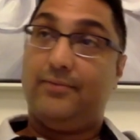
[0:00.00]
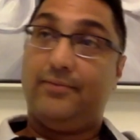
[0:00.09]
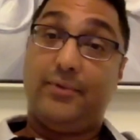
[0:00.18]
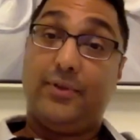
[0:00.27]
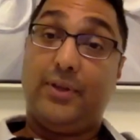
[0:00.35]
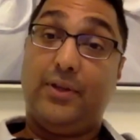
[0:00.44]

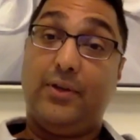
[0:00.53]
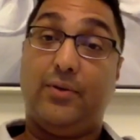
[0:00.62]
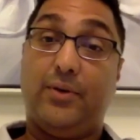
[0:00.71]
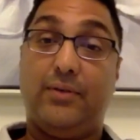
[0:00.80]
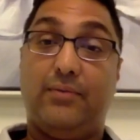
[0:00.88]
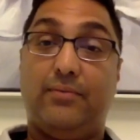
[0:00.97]
Well, then you know
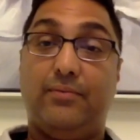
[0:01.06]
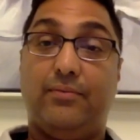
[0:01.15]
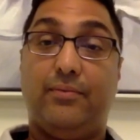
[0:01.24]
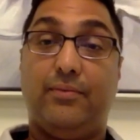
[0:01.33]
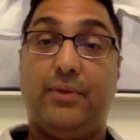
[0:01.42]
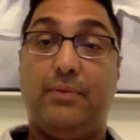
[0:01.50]
what?
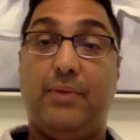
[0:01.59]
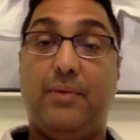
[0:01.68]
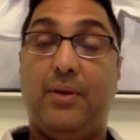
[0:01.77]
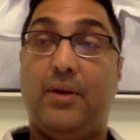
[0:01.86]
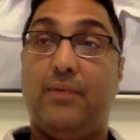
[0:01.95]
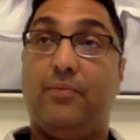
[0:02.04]

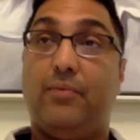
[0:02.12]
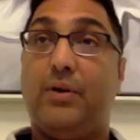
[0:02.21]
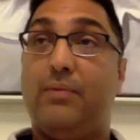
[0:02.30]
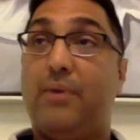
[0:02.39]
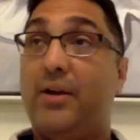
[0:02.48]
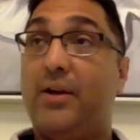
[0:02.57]
One
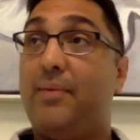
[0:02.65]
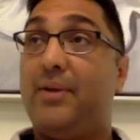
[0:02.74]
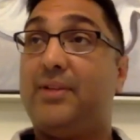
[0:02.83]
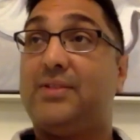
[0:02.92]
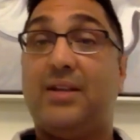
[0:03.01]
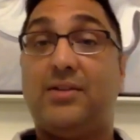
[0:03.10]
might not make
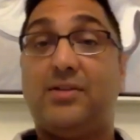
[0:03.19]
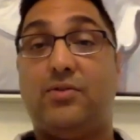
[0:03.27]
sense